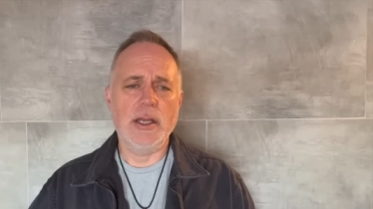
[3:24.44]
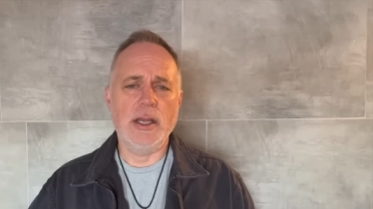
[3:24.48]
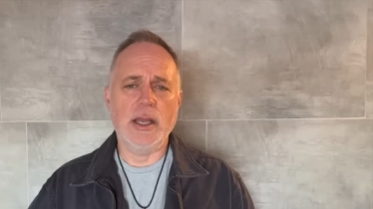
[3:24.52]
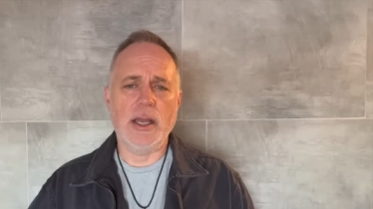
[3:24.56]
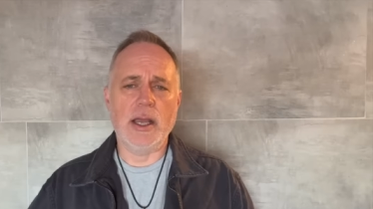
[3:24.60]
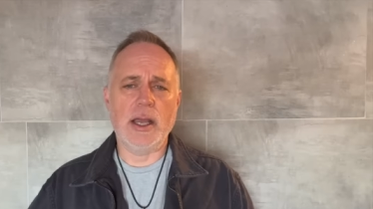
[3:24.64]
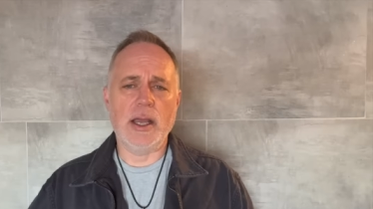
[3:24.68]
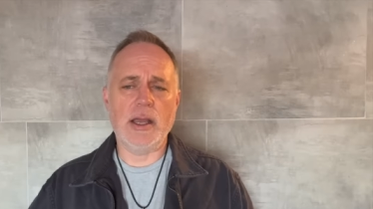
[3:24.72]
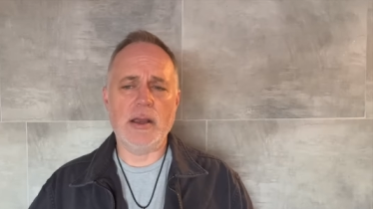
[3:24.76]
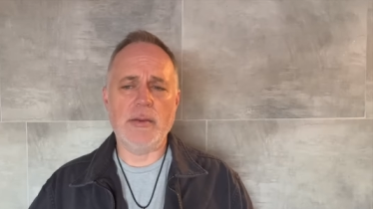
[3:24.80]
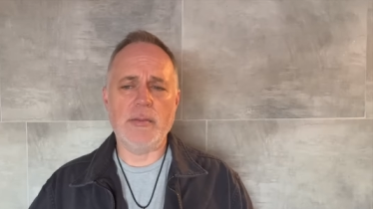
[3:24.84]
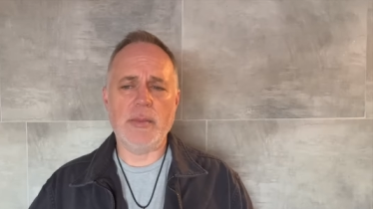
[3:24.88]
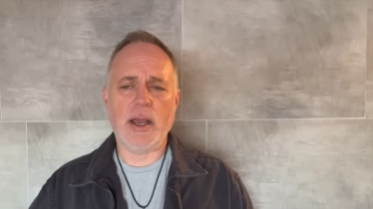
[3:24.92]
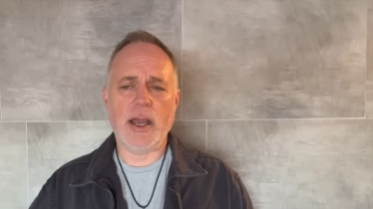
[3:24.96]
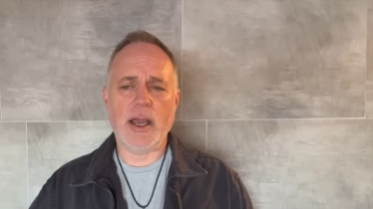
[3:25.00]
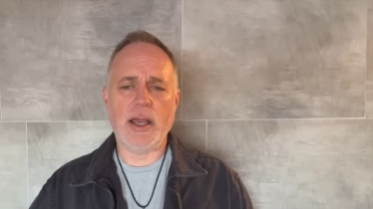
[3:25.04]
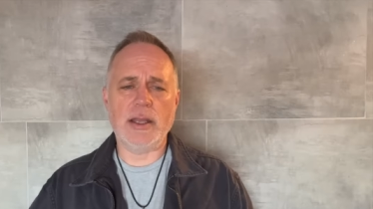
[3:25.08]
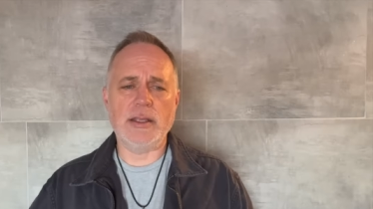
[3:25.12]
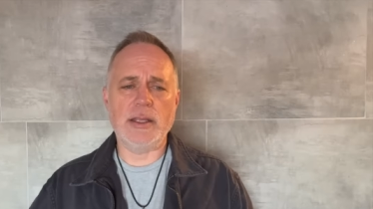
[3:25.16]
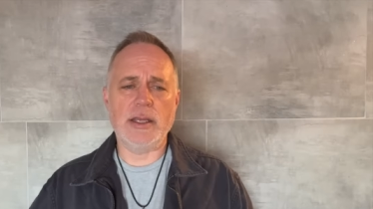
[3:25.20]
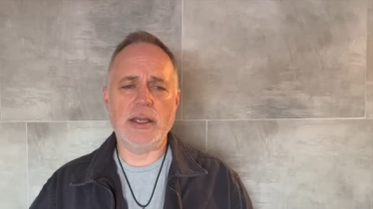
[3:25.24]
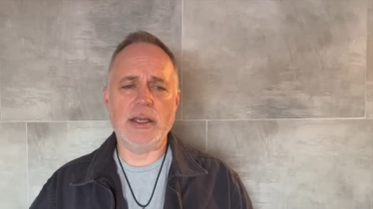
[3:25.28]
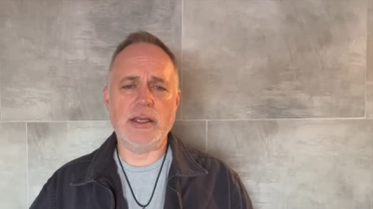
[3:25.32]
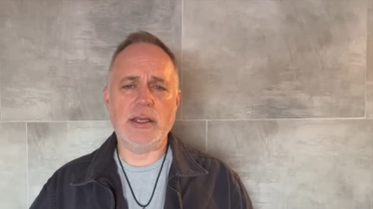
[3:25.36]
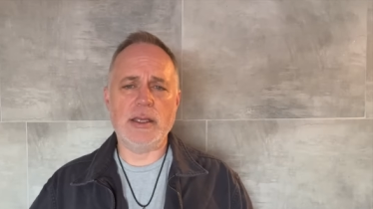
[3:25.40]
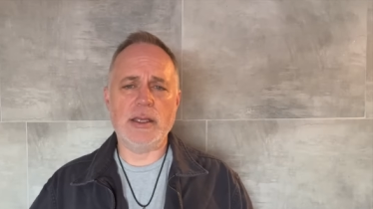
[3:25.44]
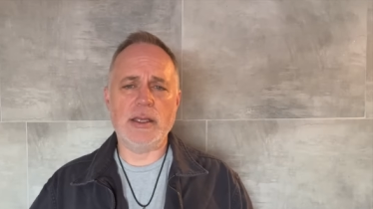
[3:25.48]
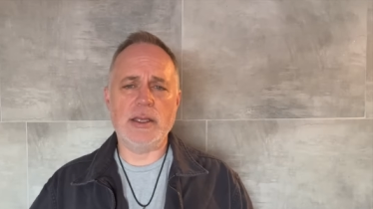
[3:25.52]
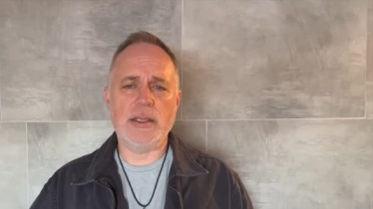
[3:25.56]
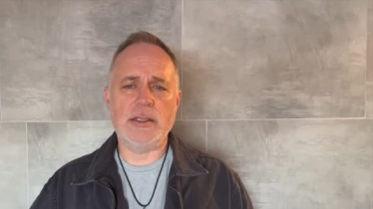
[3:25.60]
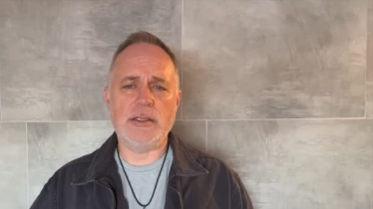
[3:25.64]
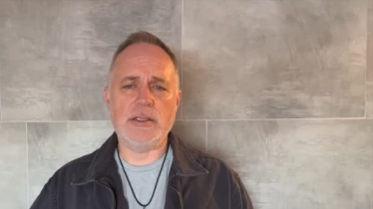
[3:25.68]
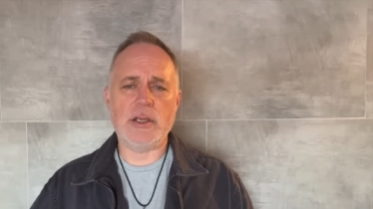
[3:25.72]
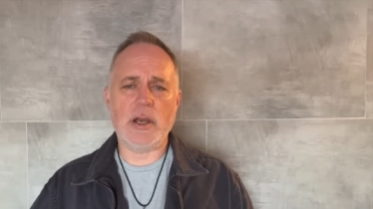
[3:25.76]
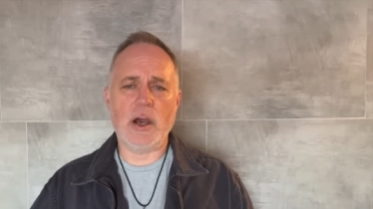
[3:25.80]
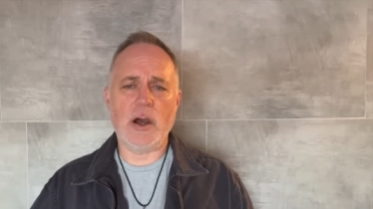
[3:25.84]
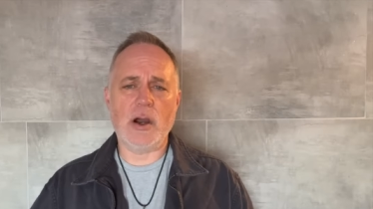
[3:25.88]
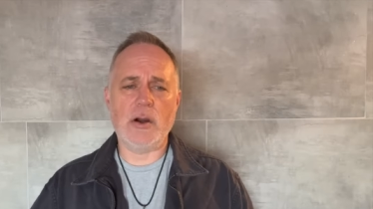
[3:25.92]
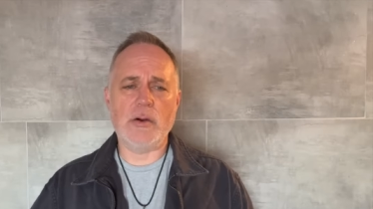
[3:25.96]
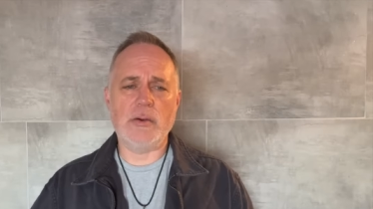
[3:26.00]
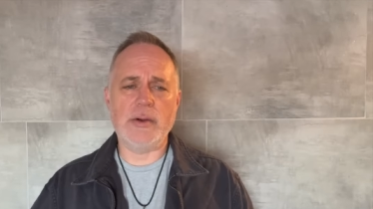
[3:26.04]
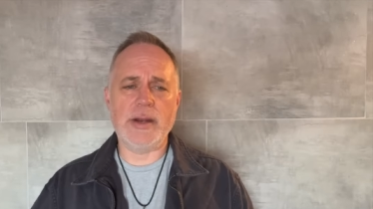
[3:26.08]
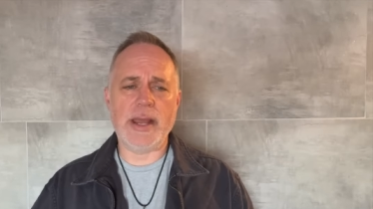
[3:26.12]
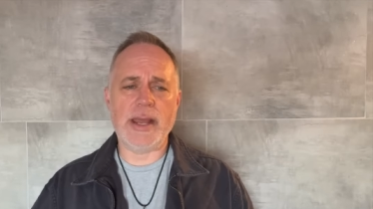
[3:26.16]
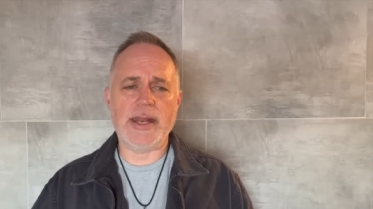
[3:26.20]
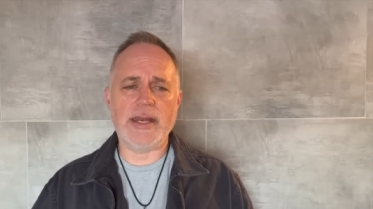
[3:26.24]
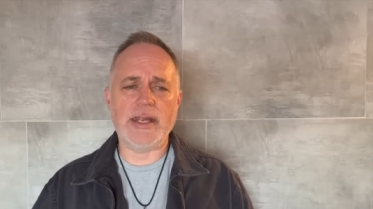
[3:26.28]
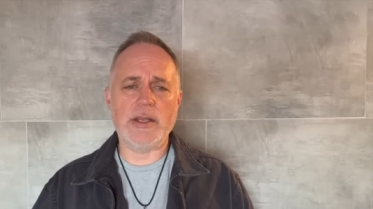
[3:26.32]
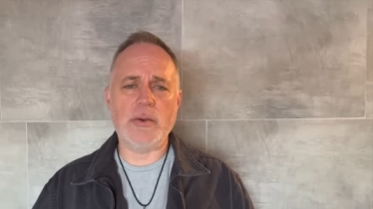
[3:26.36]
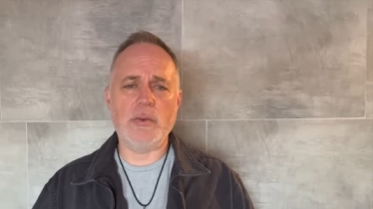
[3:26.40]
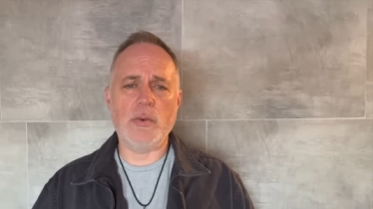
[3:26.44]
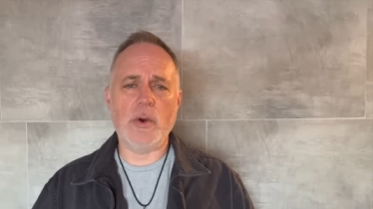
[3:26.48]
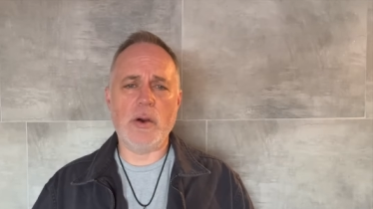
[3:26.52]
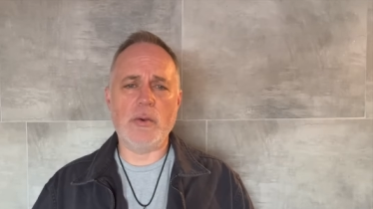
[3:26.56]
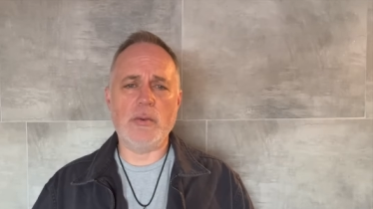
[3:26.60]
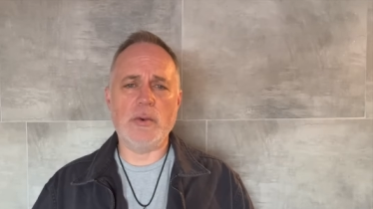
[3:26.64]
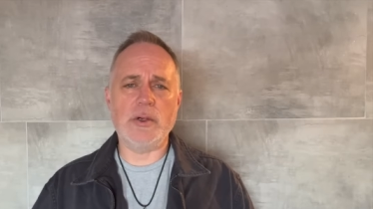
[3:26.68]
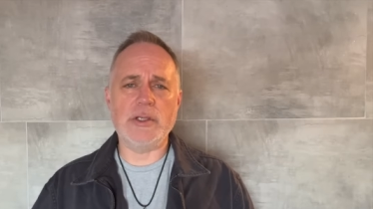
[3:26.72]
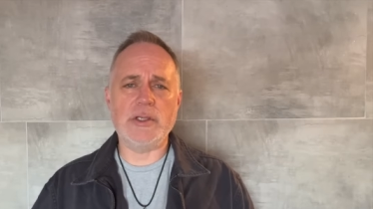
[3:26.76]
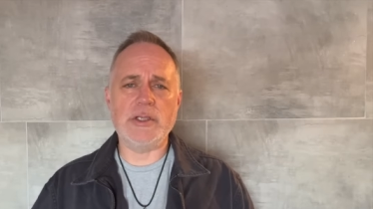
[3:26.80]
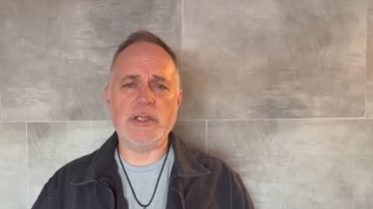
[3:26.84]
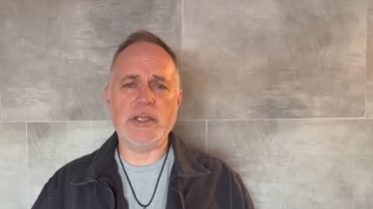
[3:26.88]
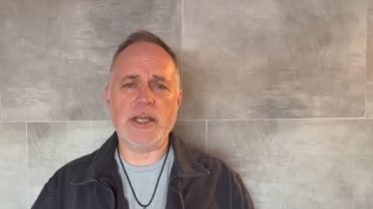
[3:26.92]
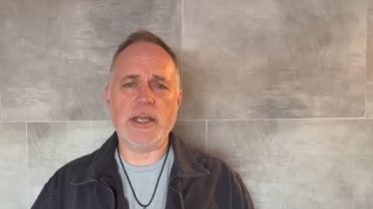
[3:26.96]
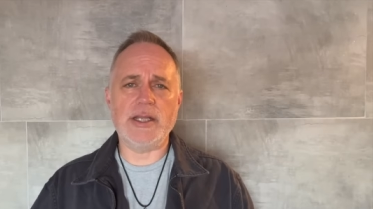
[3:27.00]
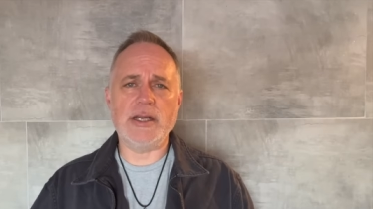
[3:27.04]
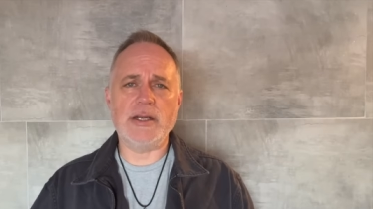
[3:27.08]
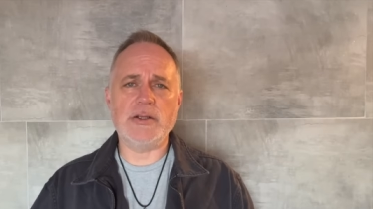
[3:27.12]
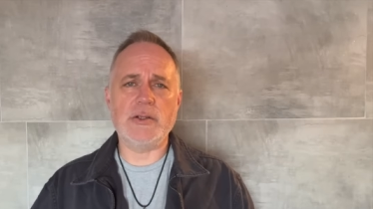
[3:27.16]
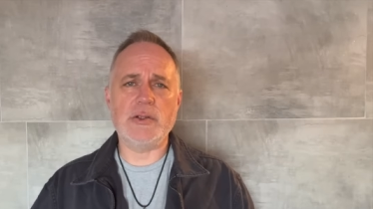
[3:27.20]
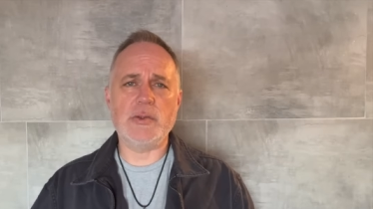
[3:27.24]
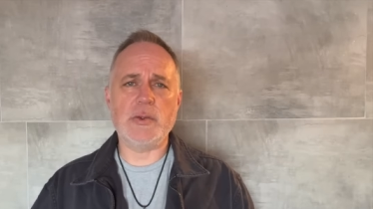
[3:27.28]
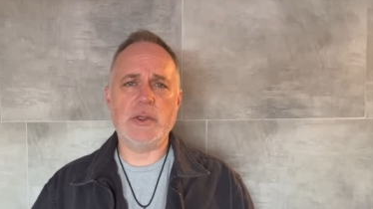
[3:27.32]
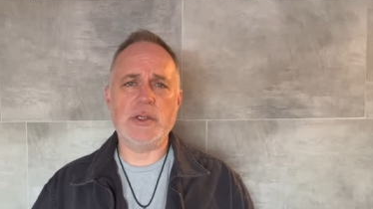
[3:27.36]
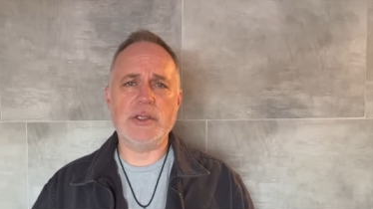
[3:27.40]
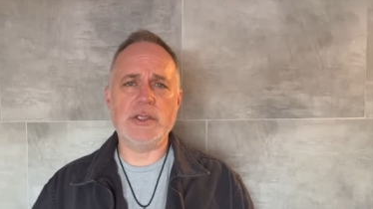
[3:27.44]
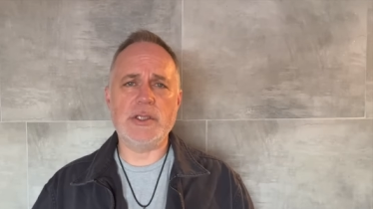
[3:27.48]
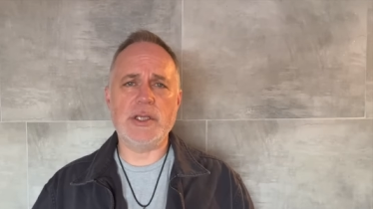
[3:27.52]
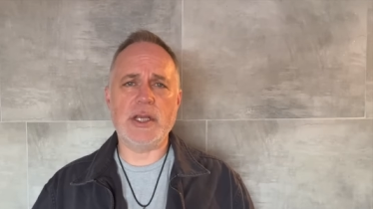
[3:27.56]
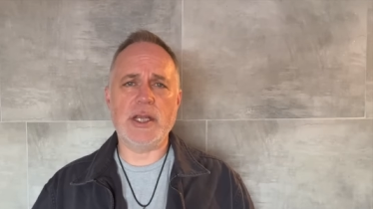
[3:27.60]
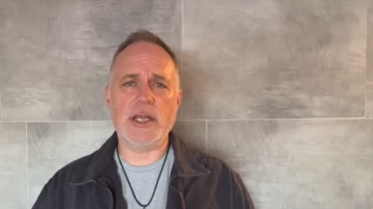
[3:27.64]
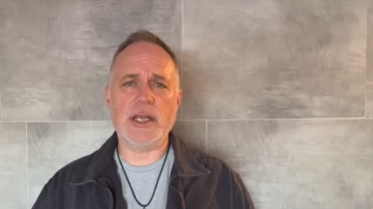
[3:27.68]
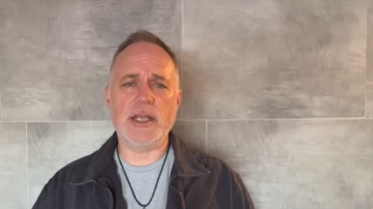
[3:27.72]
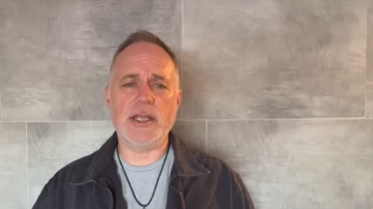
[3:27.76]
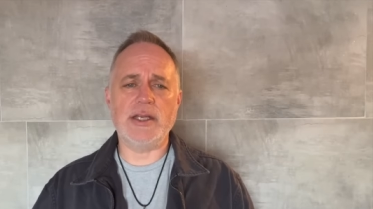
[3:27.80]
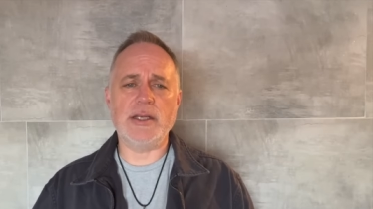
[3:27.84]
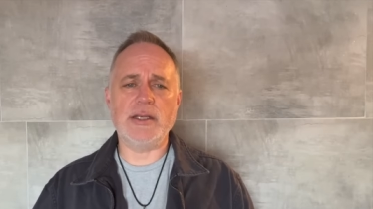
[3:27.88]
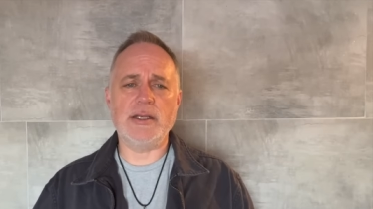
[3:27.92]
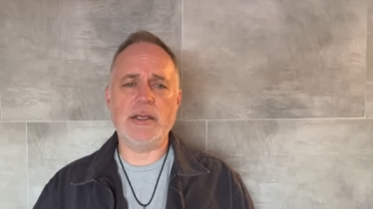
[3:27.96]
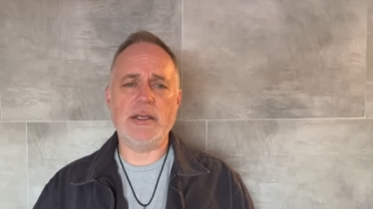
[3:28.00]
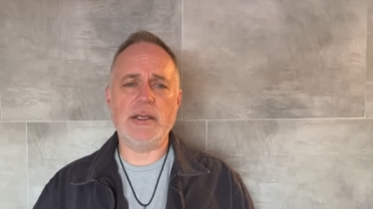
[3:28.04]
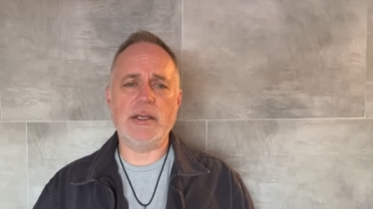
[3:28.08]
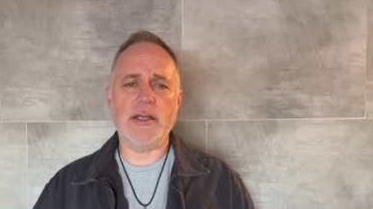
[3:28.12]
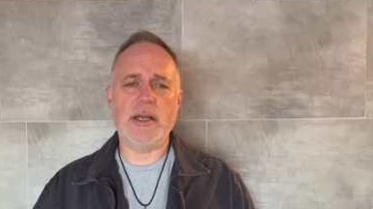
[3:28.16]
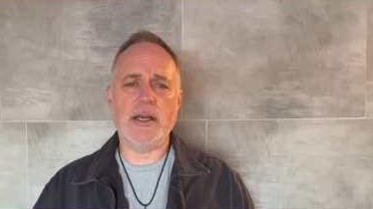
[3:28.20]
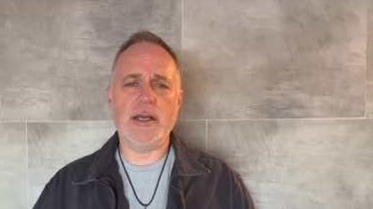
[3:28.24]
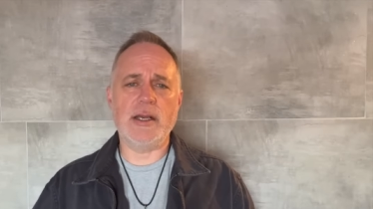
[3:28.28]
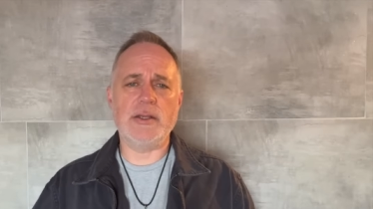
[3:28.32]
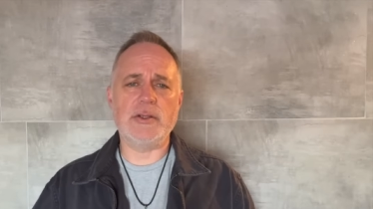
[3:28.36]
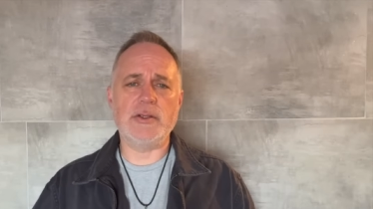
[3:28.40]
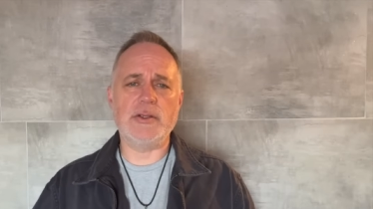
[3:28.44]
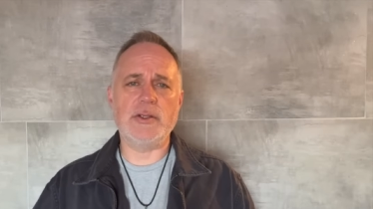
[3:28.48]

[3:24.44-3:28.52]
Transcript: Um, I think it's already what we're seeing is we're seeing uh,